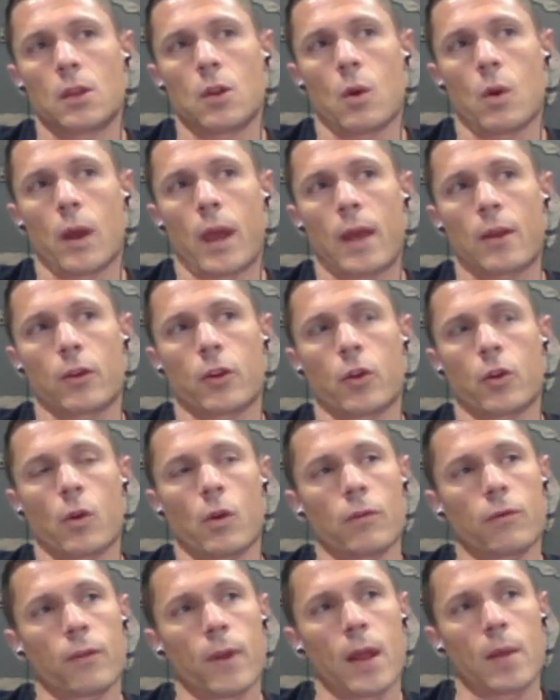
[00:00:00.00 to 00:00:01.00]
had a
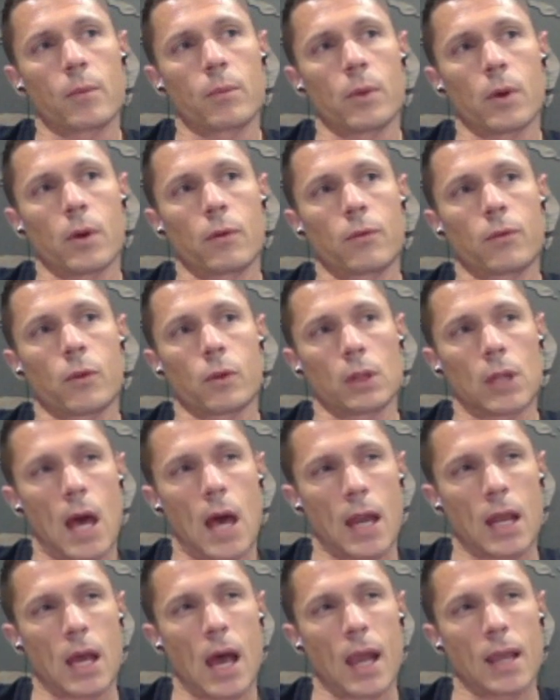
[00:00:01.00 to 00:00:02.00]
girlfriend for a
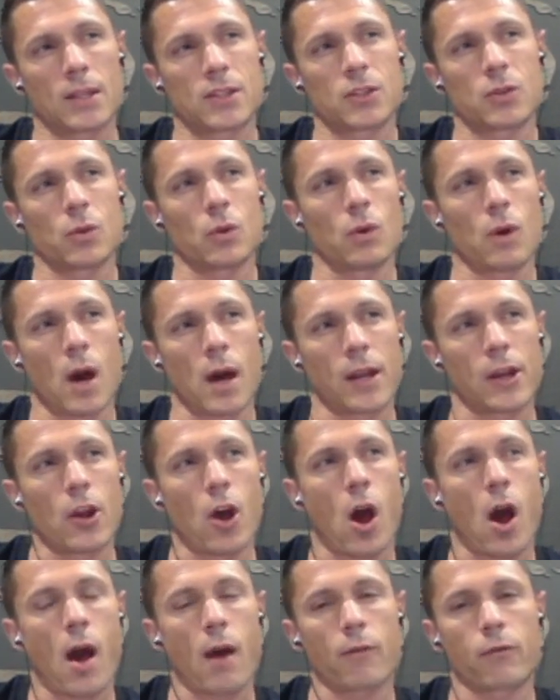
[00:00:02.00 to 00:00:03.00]
lot of high school on and
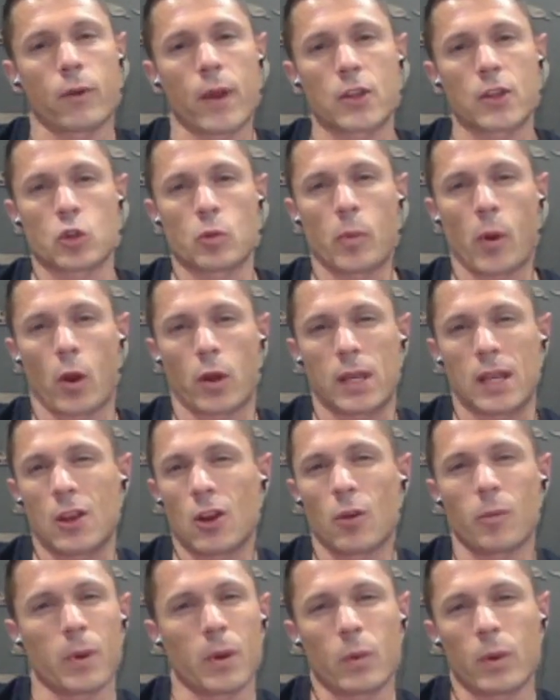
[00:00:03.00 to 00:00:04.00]
off, Rachel
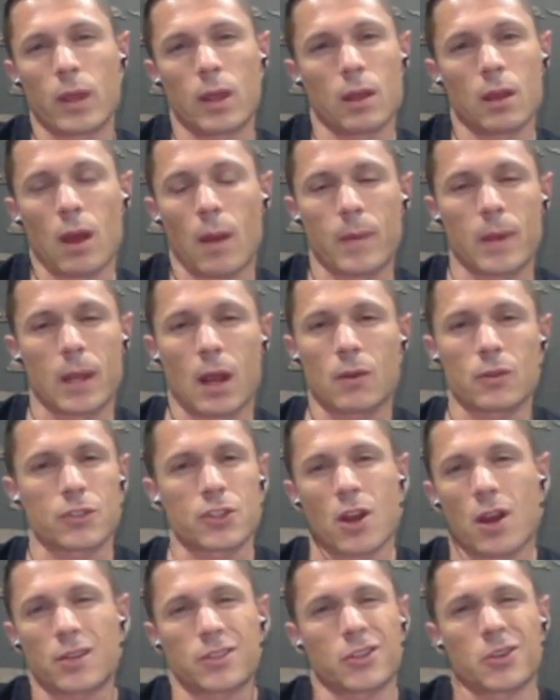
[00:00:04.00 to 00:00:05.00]
Barnier, but I don't
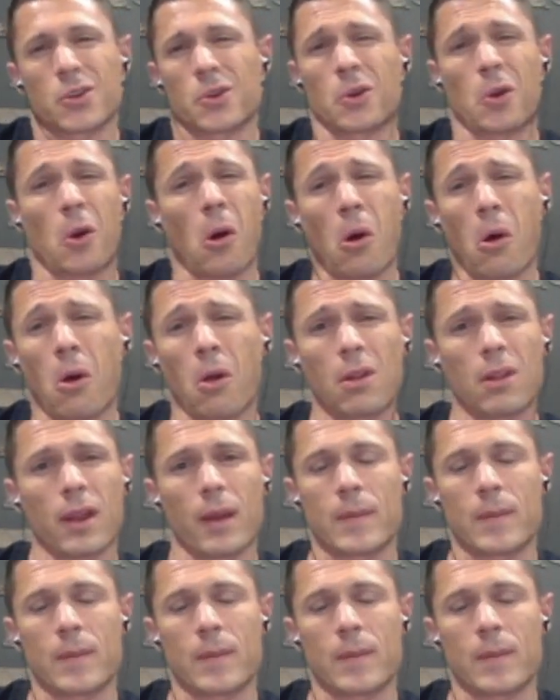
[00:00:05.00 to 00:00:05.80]
talk to her at all.